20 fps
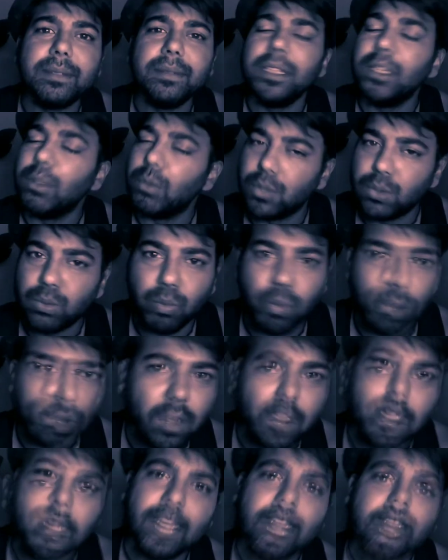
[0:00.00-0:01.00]
he was
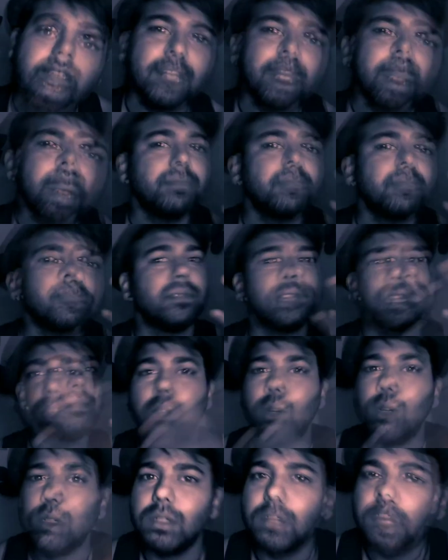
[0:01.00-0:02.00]
walking
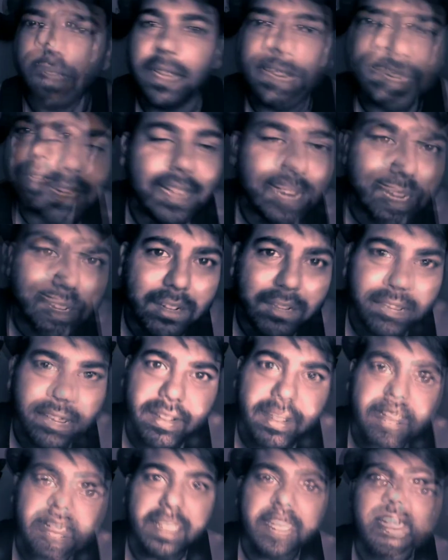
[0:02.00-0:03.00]
alone and night
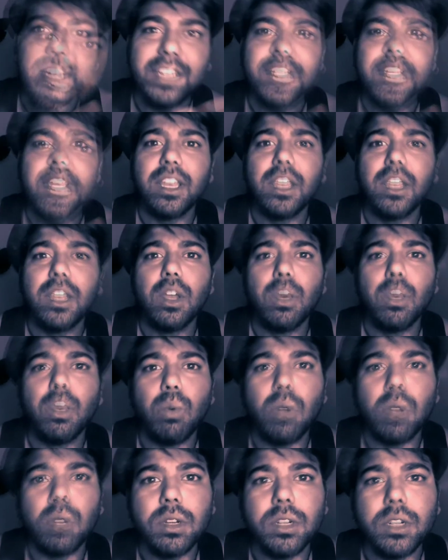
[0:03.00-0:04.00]
fell, he
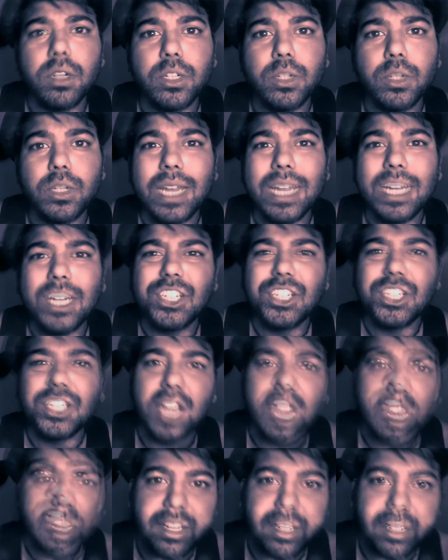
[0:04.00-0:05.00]
wanted to take
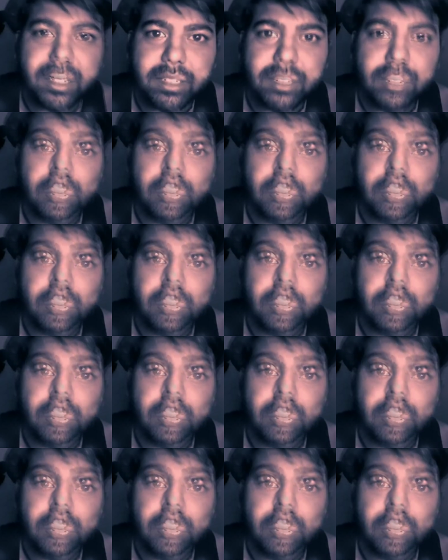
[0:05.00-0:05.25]
shelter.